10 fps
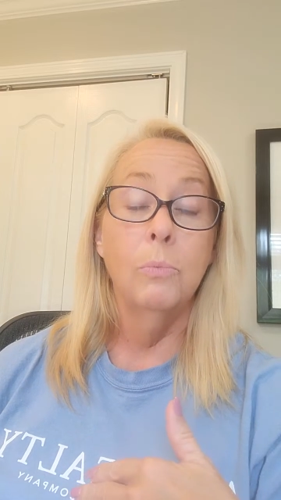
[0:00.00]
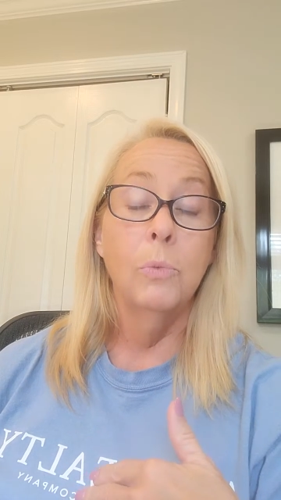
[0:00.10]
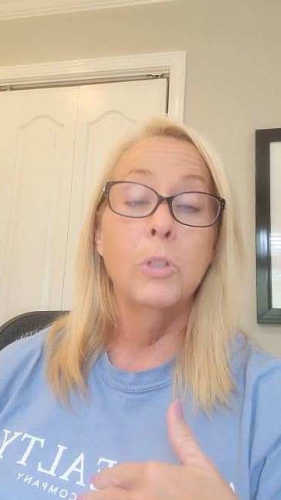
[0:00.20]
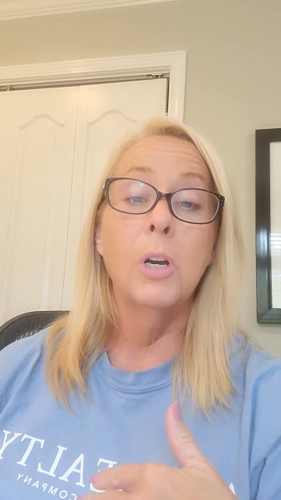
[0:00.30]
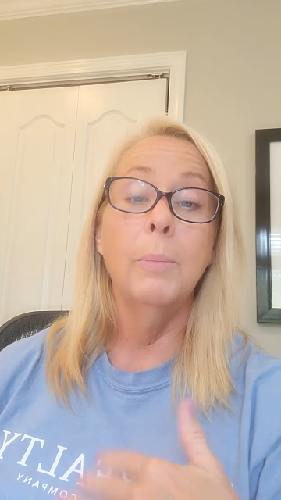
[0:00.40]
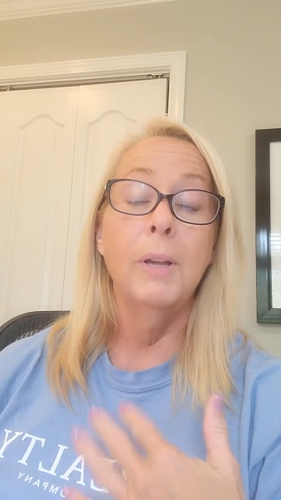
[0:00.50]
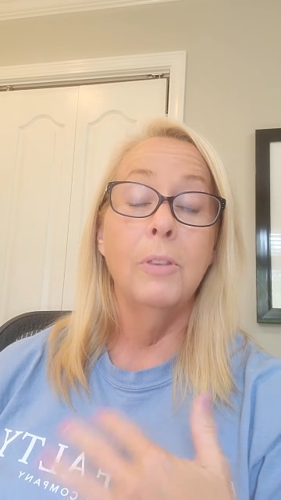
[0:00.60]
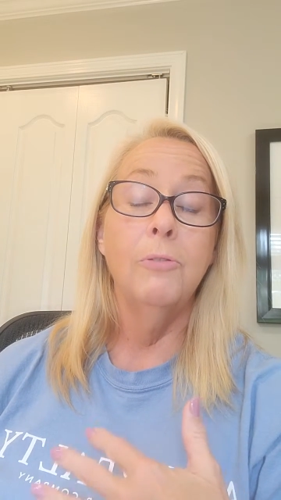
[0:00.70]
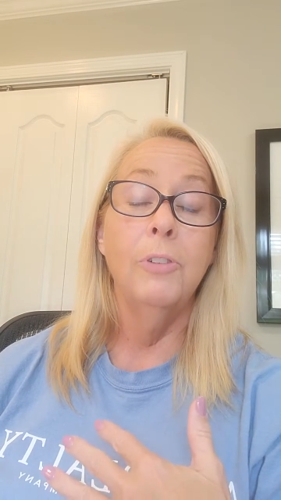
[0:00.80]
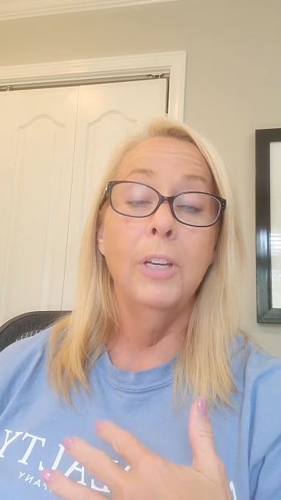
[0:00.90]
We're talking
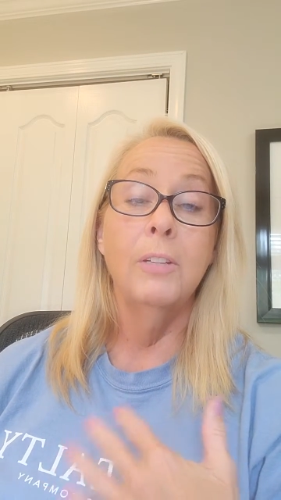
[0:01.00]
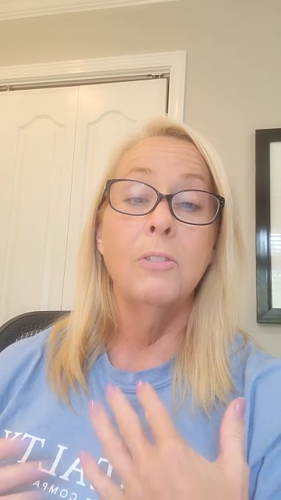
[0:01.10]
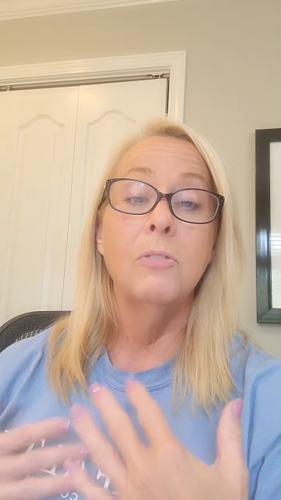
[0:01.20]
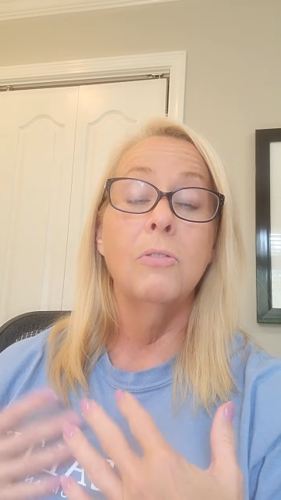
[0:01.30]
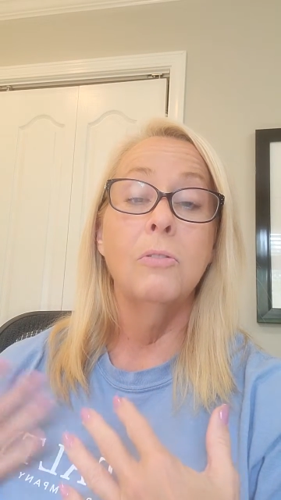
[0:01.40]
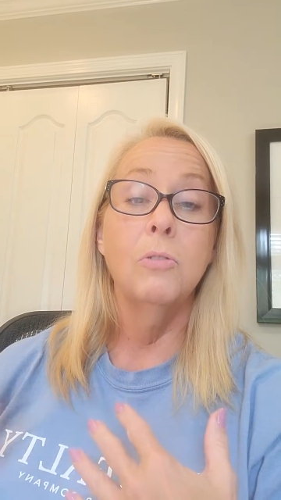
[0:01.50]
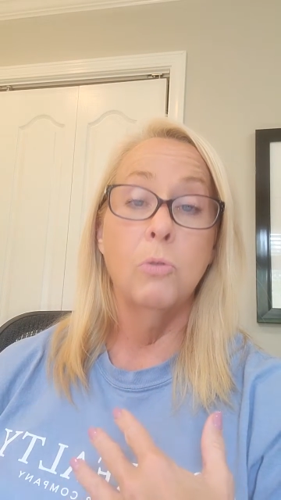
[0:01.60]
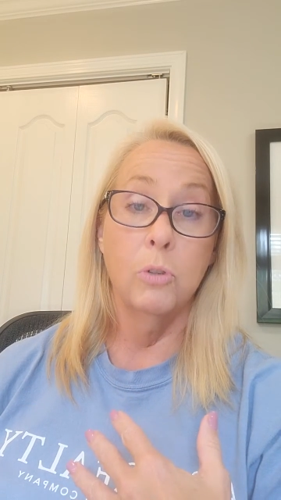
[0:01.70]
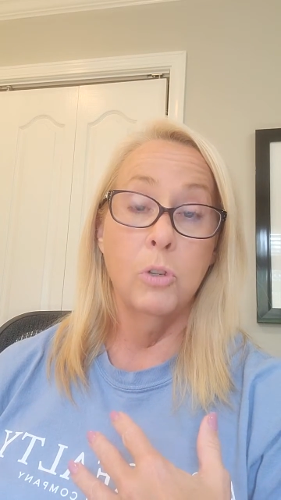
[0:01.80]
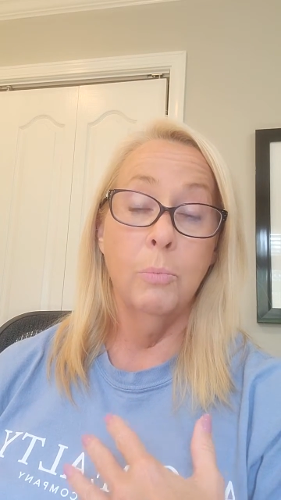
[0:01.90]
about the Fed's
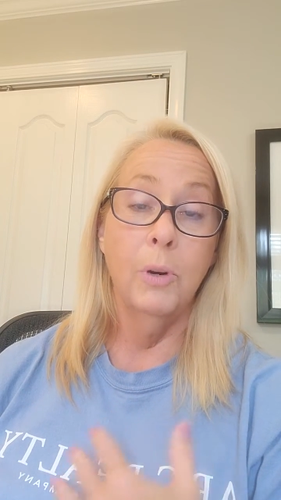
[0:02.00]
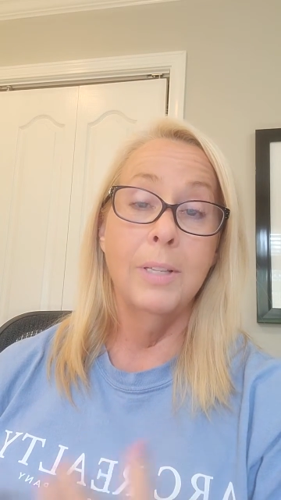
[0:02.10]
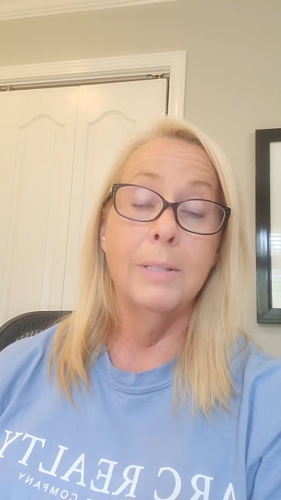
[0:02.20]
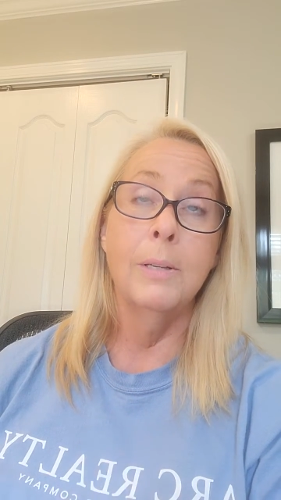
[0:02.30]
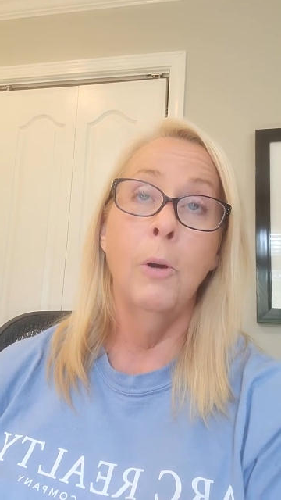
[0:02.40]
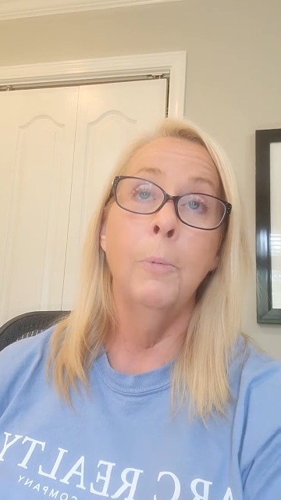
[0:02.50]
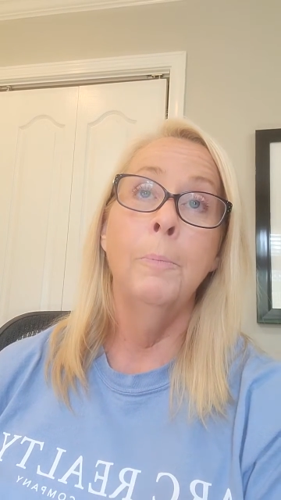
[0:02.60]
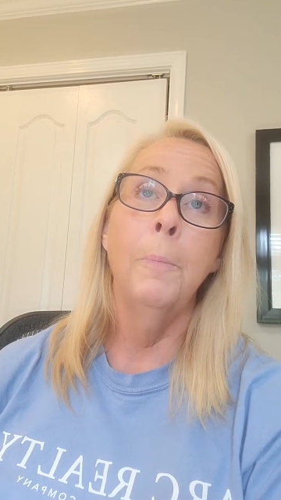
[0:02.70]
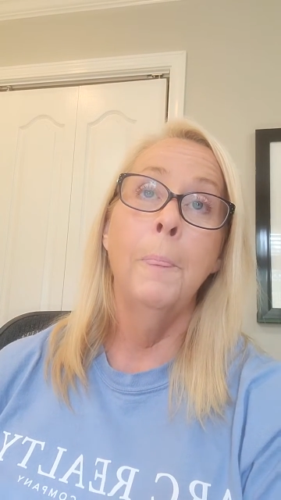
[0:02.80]
short-term rates. So,